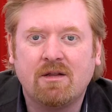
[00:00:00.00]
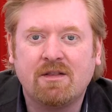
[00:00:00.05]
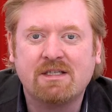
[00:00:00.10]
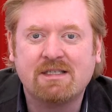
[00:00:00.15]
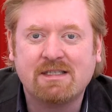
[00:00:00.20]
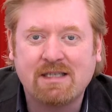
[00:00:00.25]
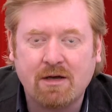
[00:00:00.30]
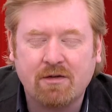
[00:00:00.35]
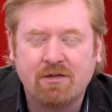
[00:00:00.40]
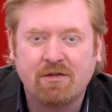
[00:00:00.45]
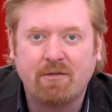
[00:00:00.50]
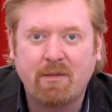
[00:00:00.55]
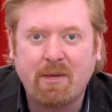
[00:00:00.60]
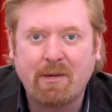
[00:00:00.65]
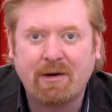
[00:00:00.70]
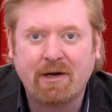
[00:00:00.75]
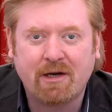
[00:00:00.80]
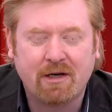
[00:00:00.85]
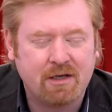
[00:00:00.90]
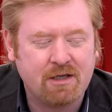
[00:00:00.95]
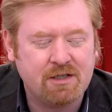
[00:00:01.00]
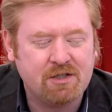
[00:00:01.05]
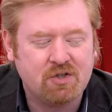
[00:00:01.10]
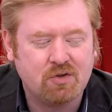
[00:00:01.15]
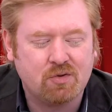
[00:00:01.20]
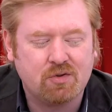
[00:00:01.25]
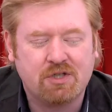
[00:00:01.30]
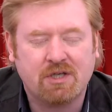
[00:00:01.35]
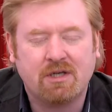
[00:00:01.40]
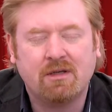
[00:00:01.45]
the south of America, in
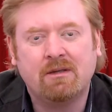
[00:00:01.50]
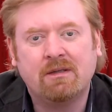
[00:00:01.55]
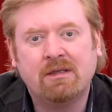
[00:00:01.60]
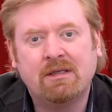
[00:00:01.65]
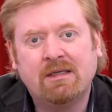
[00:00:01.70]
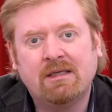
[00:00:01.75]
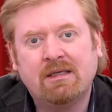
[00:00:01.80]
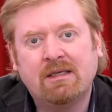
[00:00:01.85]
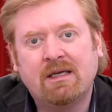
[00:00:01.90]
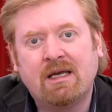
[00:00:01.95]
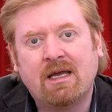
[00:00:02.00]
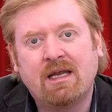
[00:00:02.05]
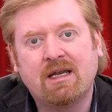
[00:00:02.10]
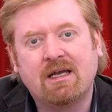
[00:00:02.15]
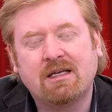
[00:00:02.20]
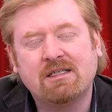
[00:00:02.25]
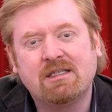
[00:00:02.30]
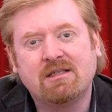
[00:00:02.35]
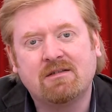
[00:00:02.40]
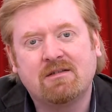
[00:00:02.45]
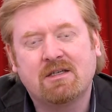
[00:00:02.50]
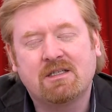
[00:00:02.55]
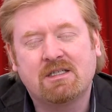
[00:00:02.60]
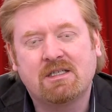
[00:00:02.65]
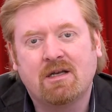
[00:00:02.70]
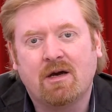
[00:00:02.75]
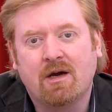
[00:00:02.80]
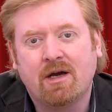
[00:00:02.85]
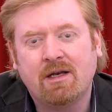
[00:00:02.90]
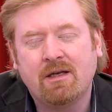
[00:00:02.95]
Georgia, in
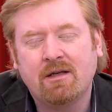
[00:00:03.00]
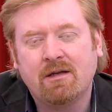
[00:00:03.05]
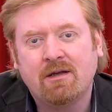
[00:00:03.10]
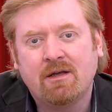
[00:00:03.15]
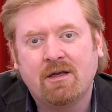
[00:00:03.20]
1939,